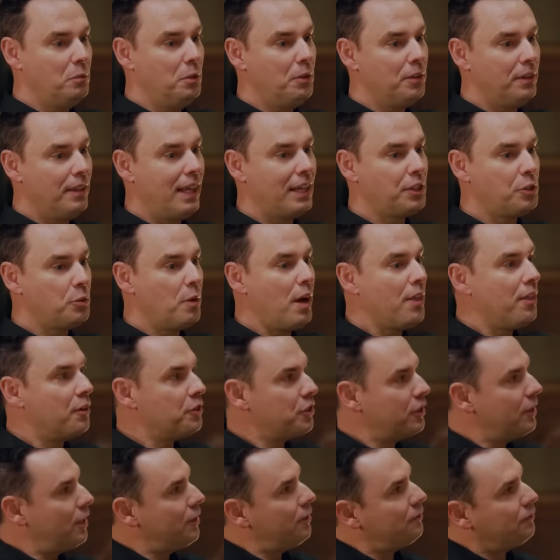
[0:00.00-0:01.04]
well, that's why
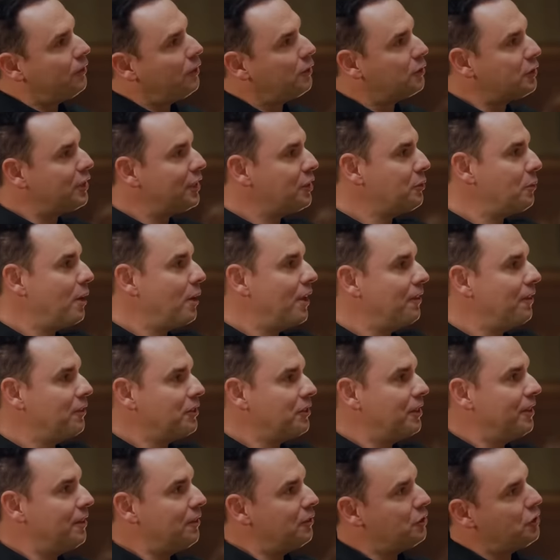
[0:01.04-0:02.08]
there's another verse. That's why
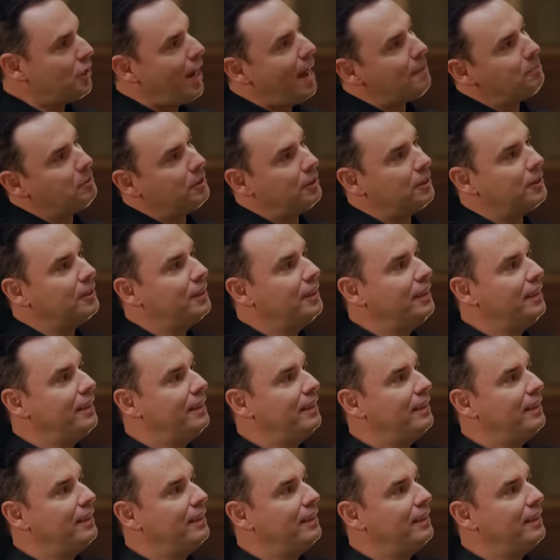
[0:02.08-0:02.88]
there's another chapter.